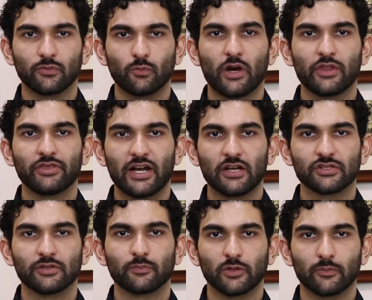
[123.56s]
to
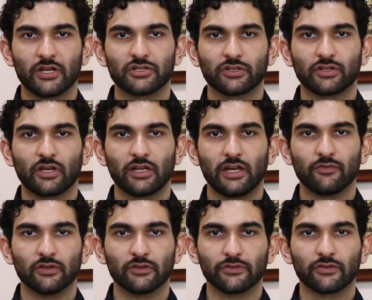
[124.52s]
$1,000 per metric ton
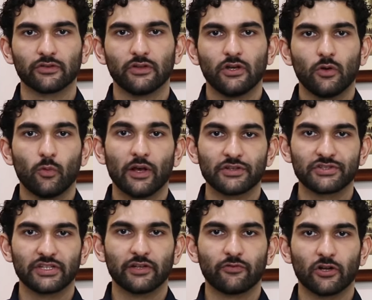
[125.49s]
levels, while
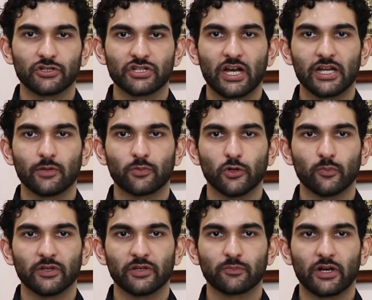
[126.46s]
CFR China
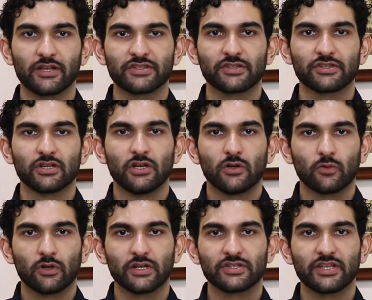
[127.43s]
propylene prices
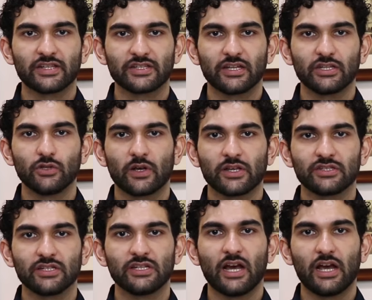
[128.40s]
were assessed at
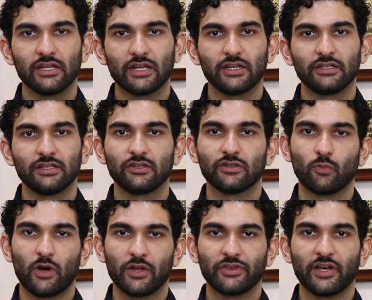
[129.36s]
$9.90 to
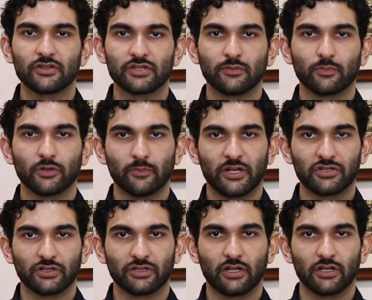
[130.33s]
$1,000 per
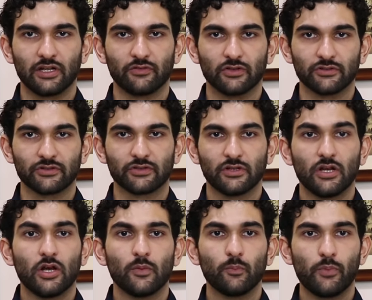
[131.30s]
metric ton levels,
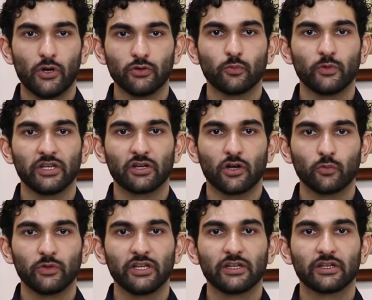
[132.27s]
both
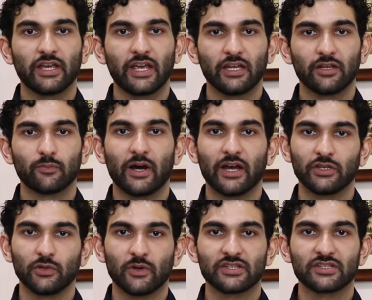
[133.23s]
week-on-week gained by
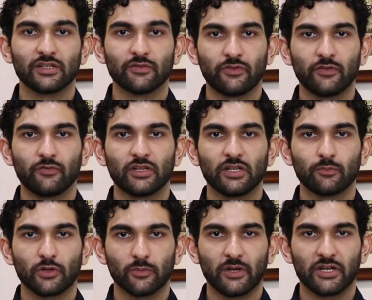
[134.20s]
$15
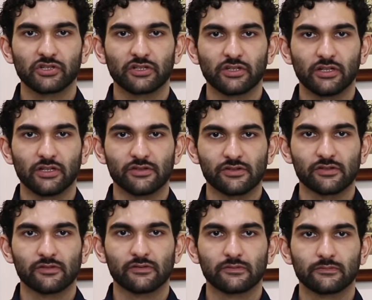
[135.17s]
per metric tons.